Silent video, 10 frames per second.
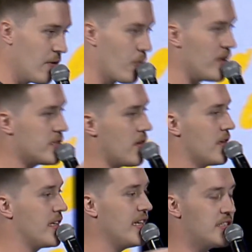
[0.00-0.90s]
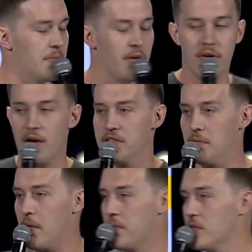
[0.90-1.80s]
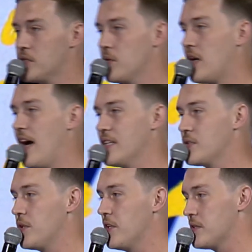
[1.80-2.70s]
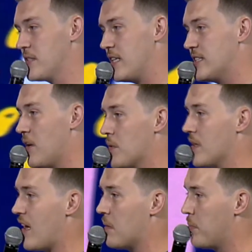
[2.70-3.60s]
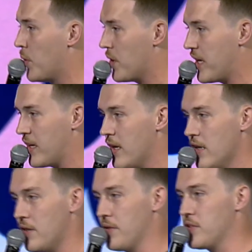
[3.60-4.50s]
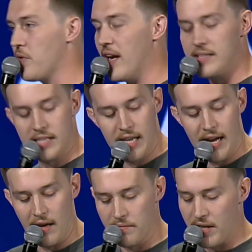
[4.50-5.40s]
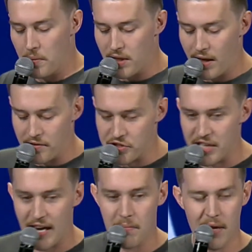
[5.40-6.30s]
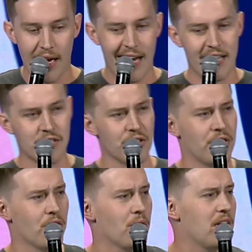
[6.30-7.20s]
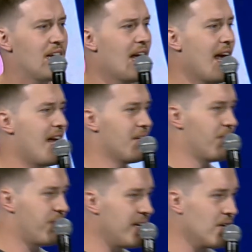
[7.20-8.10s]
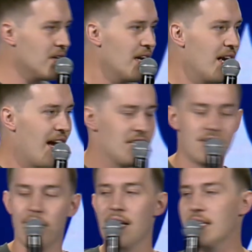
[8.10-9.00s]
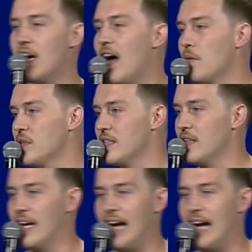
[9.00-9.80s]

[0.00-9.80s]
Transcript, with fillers: it really started to get to me when I was in my middle school and high school years because I dealt with a lot of bullying through Tourette's and I uh, dealt with a lot of shame and insecurity and fear and just felt like God was like